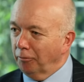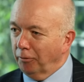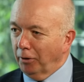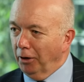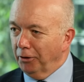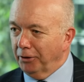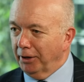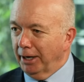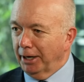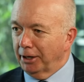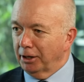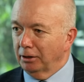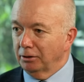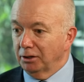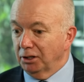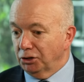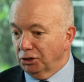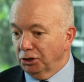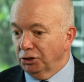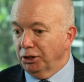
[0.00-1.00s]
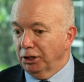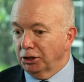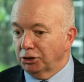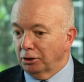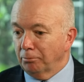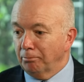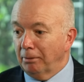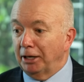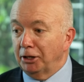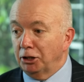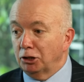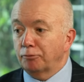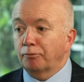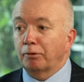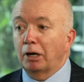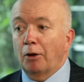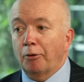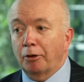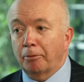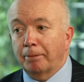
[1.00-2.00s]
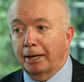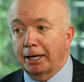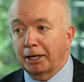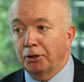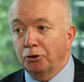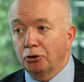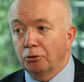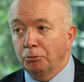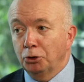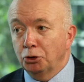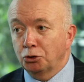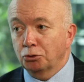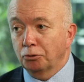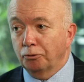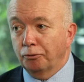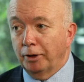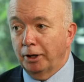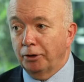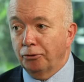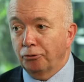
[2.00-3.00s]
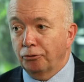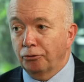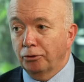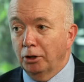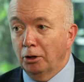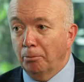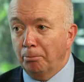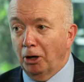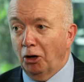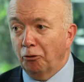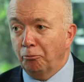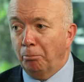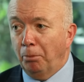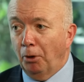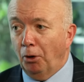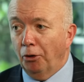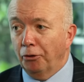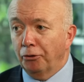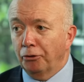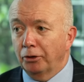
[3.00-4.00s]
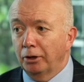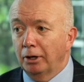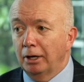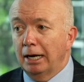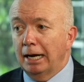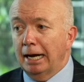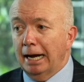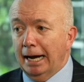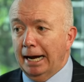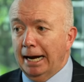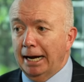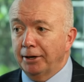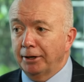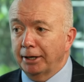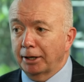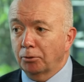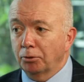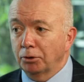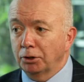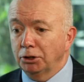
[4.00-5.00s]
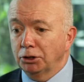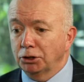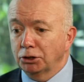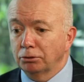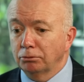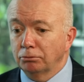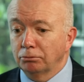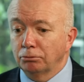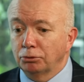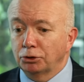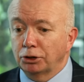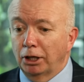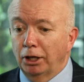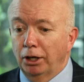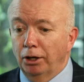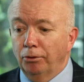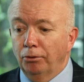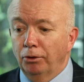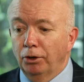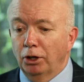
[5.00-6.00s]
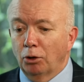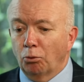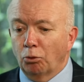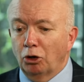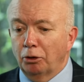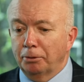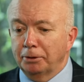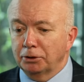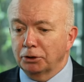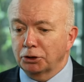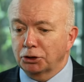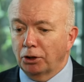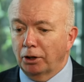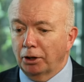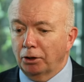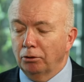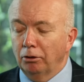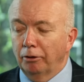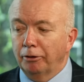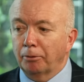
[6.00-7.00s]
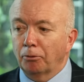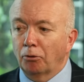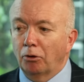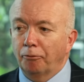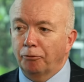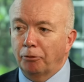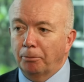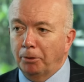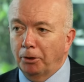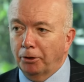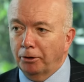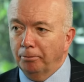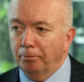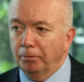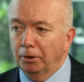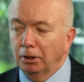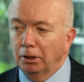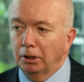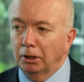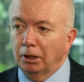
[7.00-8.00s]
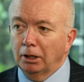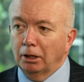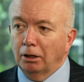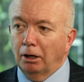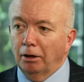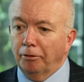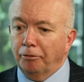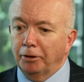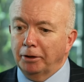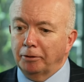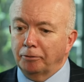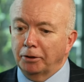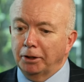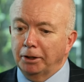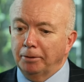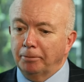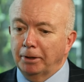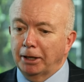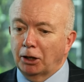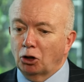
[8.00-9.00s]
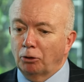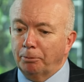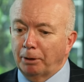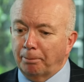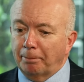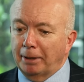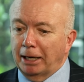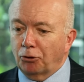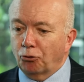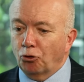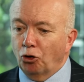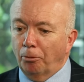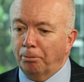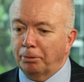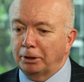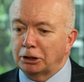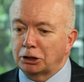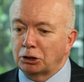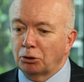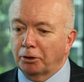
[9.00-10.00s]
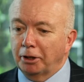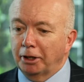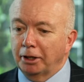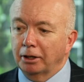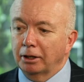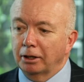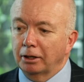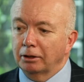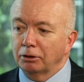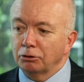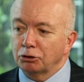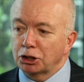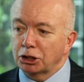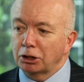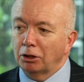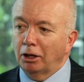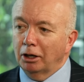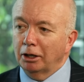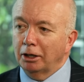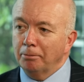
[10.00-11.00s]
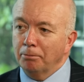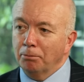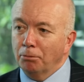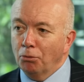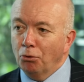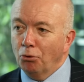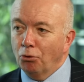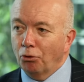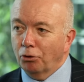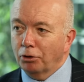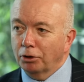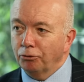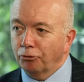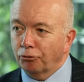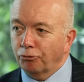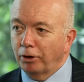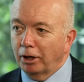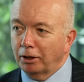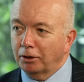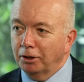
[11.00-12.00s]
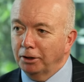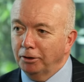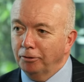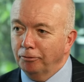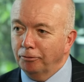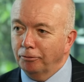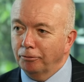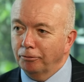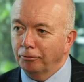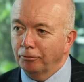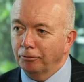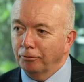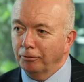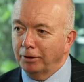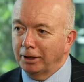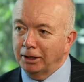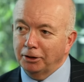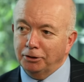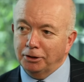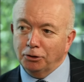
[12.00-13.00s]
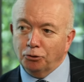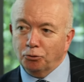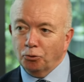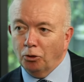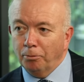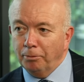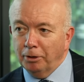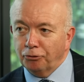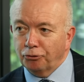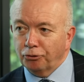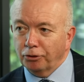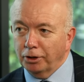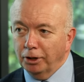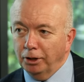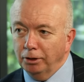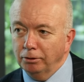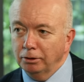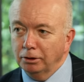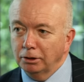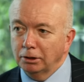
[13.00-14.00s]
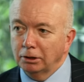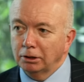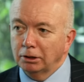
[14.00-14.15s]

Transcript: inflow data that suggested money's flowing back into mutual funds, both bond and equities. So where are we in the cycle? I think we're off the bottom. I think the economic backdrop is looking slightly more constructive than it did 12 months ago.